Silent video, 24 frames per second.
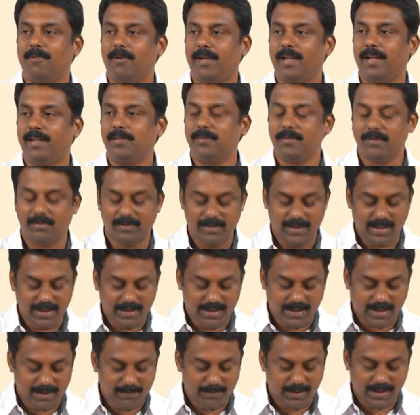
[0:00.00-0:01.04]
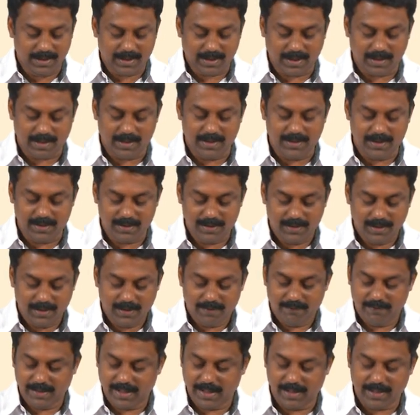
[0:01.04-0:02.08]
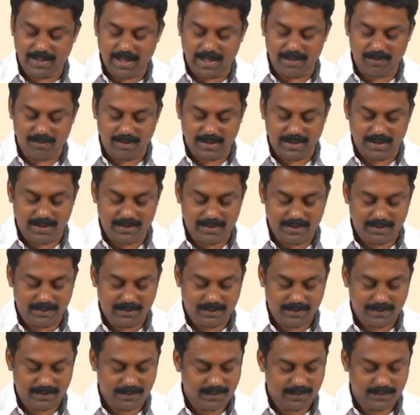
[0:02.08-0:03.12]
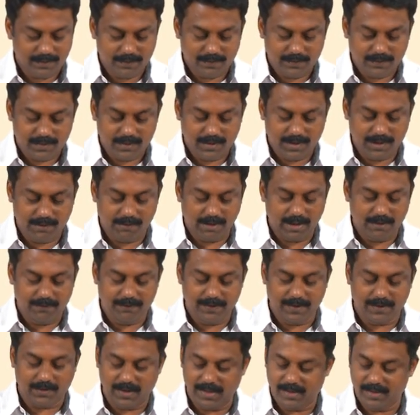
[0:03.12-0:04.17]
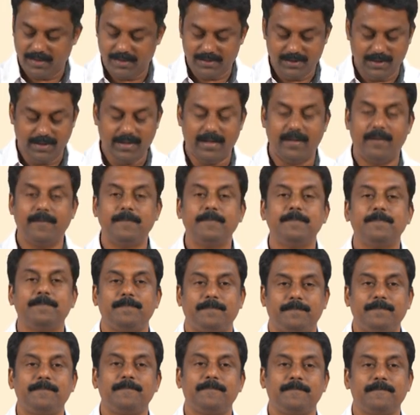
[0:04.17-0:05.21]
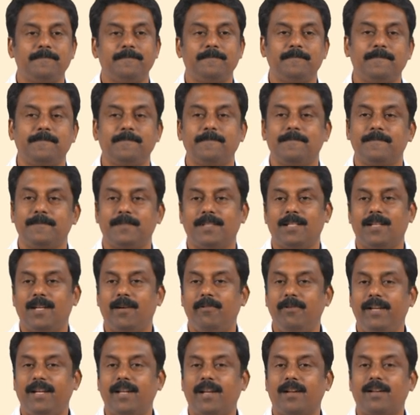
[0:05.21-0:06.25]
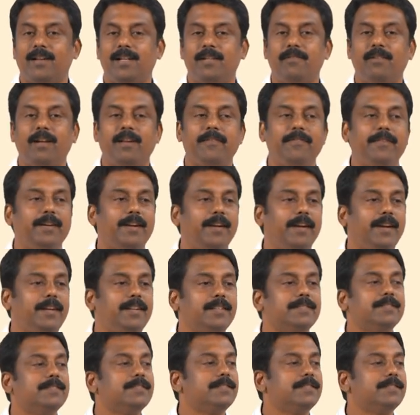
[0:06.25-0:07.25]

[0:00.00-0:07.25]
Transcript: Okay. So, any I mean current we can calculate the wire feed rate is not it? How do you calculate the wire feed rate?